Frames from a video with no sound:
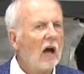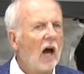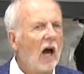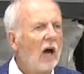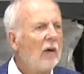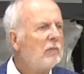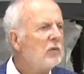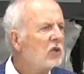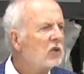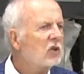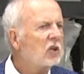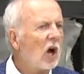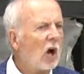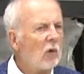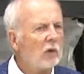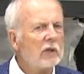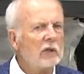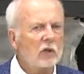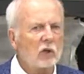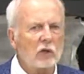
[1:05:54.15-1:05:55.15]
I'm just
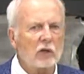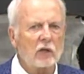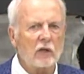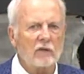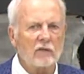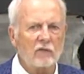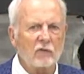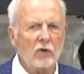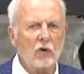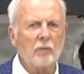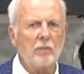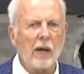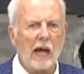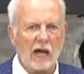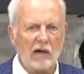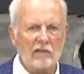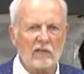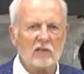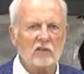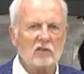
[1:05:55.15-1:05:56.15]
always looking for a
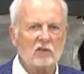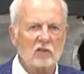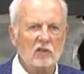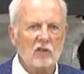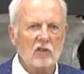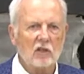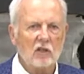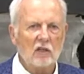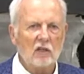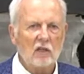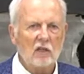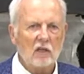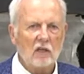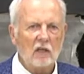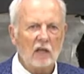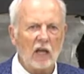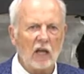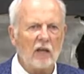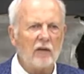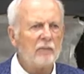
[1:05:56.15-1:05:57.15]
balance.
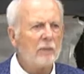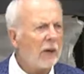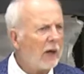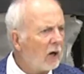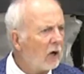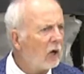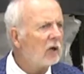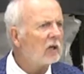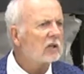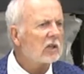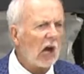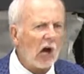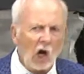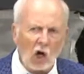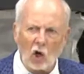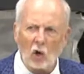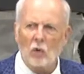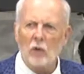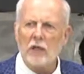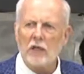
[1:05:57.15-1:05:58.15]
And parents
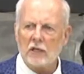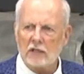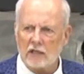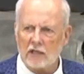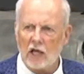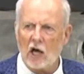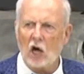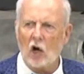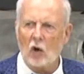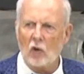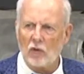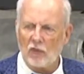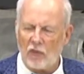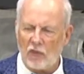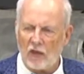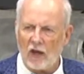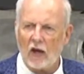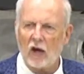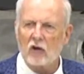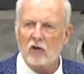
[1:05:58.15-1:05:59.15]
always know
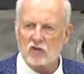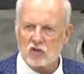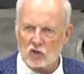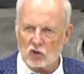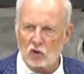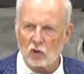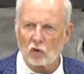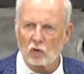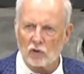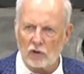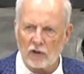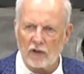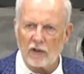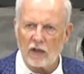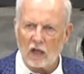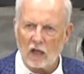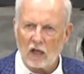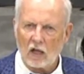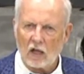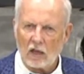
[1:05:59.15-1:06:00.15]
their children
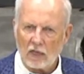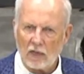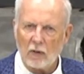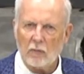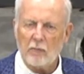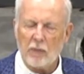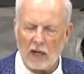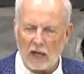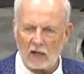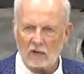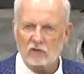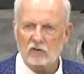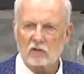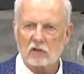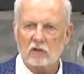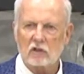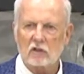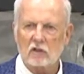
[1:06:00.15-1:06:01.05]
the best.